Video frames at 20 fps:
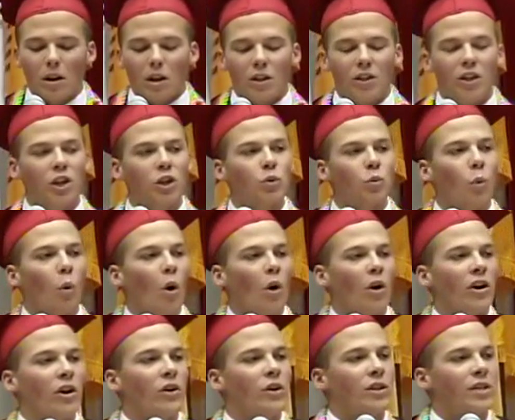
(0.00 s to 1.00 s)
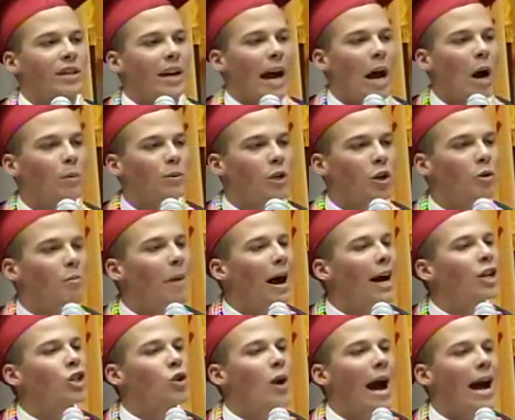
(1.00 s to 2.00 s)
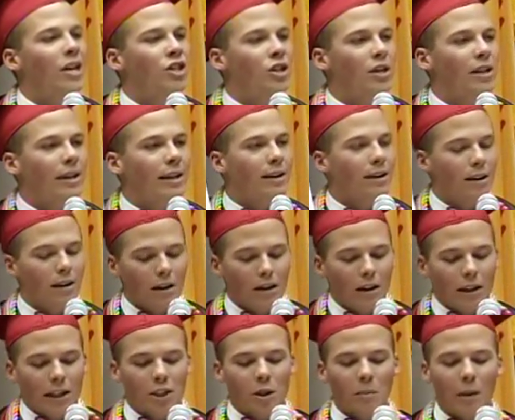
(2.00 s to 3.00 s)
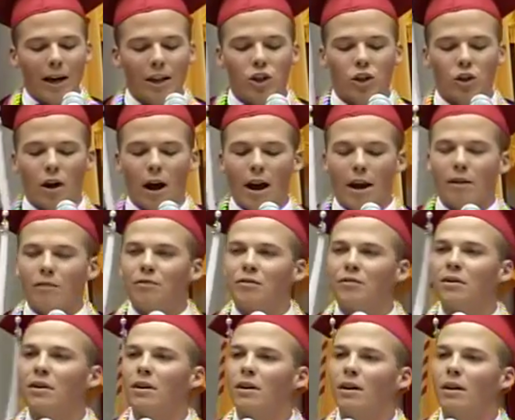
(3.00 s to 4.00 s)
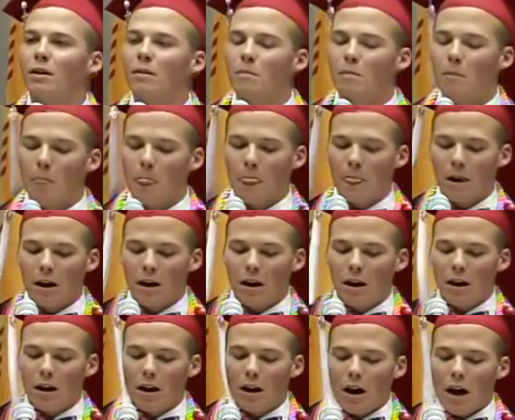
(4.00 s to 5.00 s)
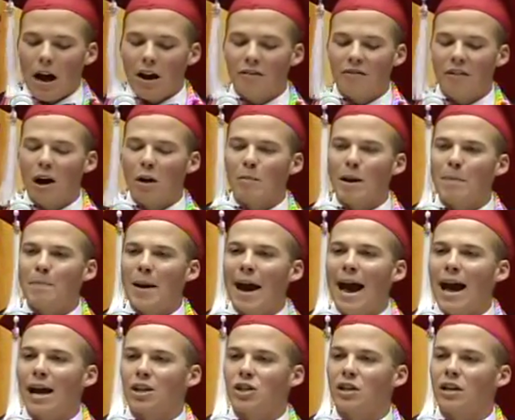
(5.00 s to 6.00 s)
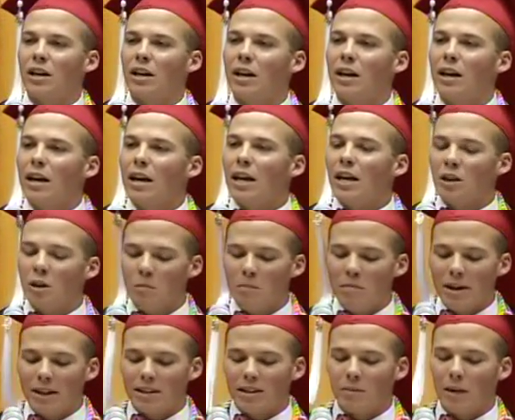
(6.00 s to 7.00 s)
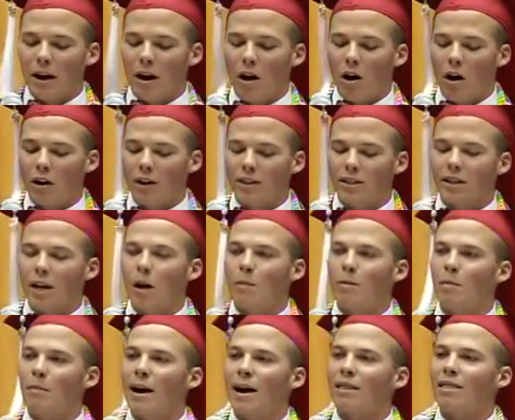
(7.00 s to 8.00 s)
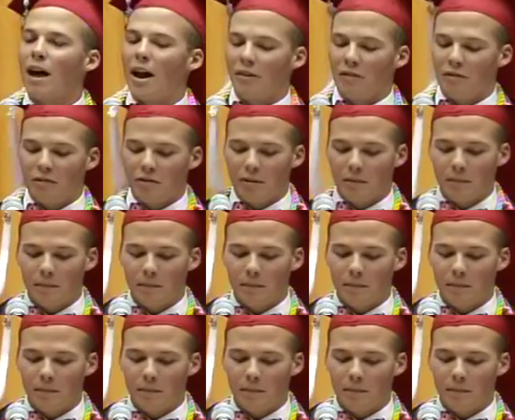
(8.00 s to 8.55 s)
These warriors helped turn my tragedy into my triumph. I found my passion in the midst of my hardest time of my life.